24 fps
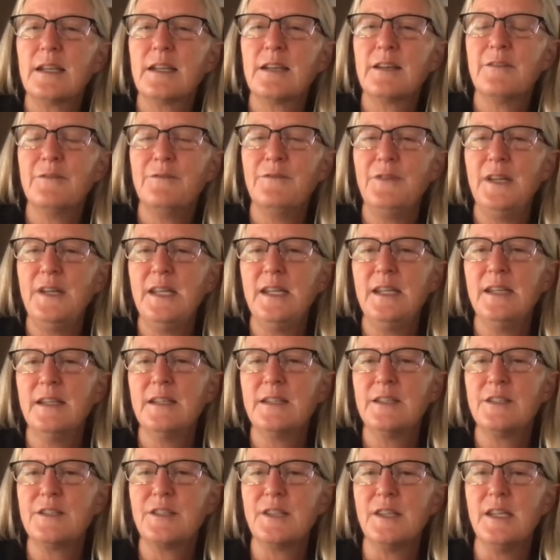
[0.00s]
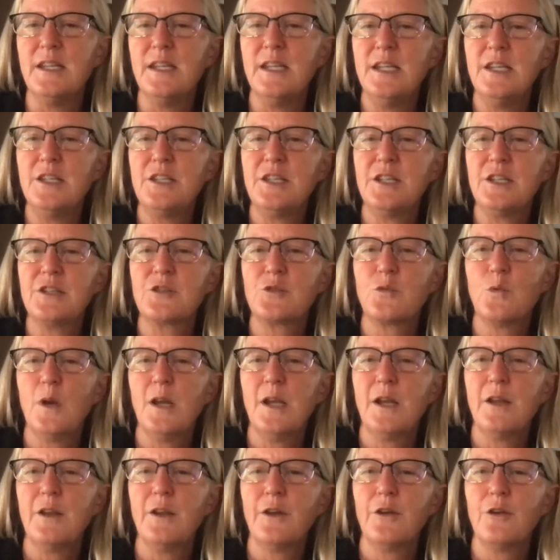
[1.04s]
Convenia is the easiest
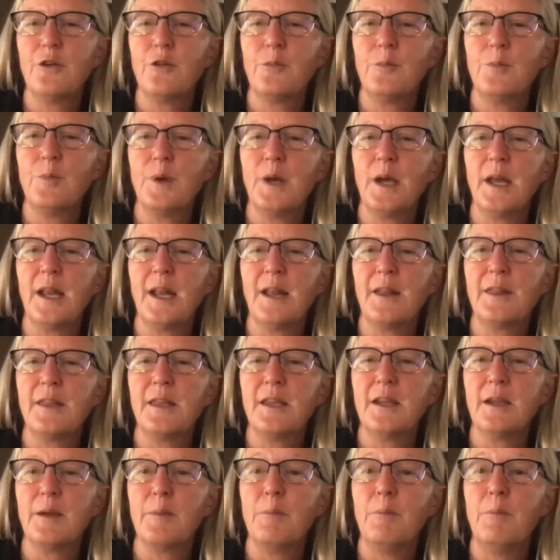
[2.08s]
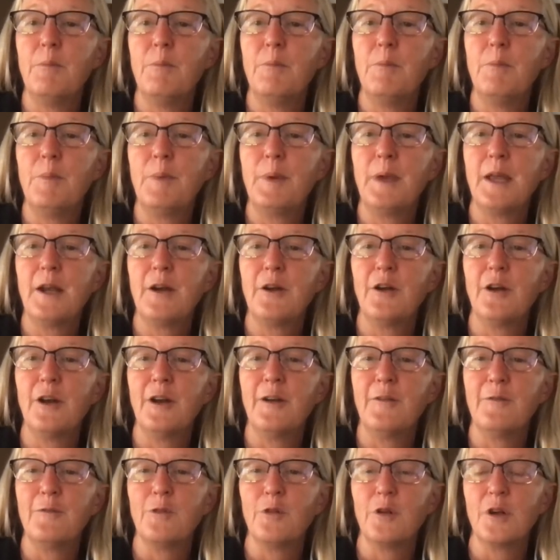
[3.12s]
way to go, but I think a better,
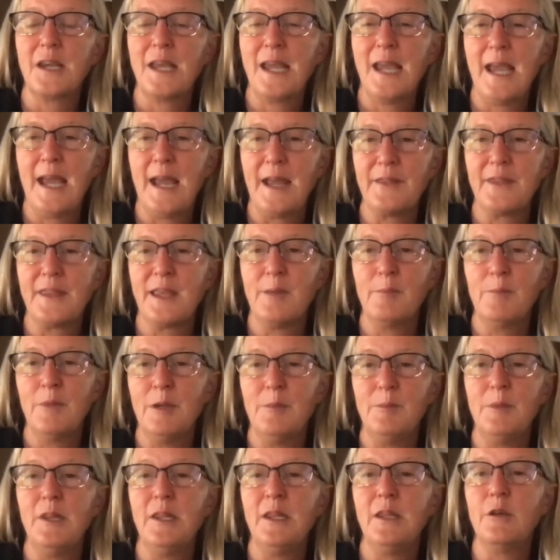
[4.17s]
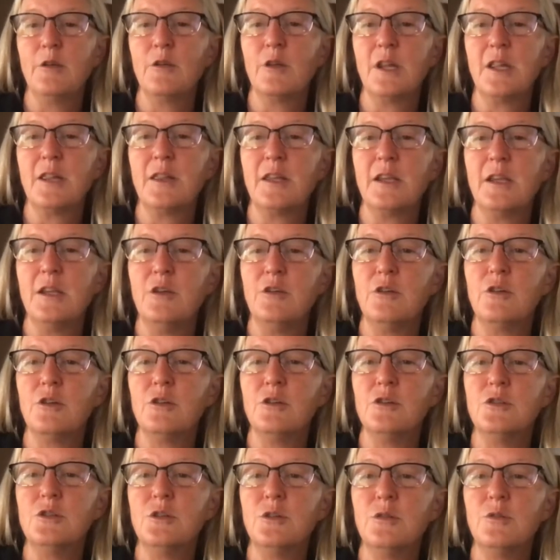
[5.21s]
and for a cat that may be the only thing you
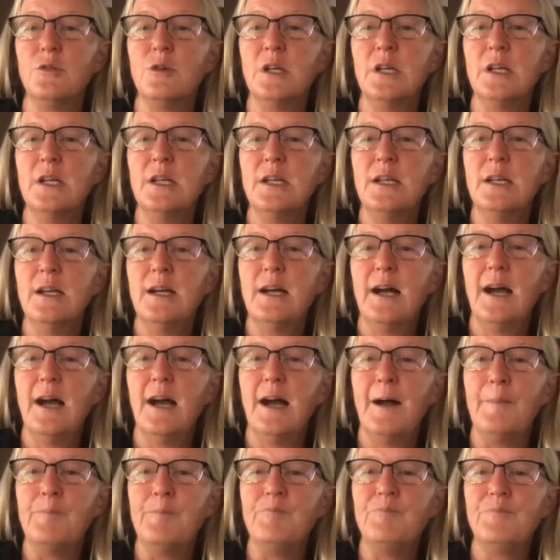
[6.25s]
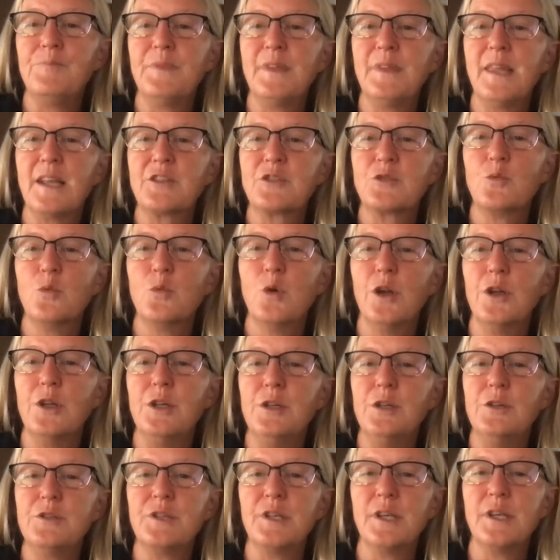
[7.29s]
can do. That's where
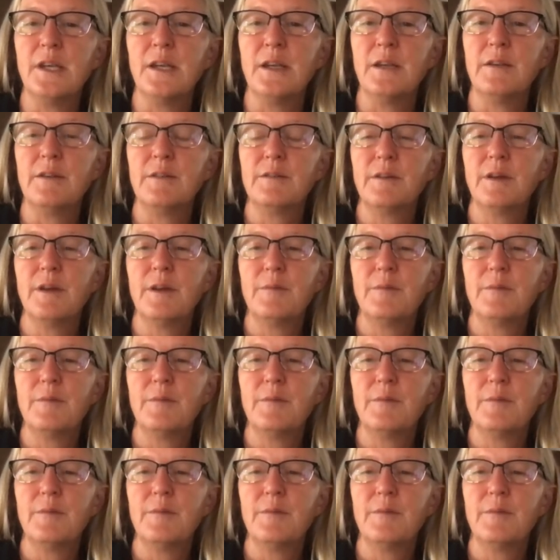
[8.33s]
using,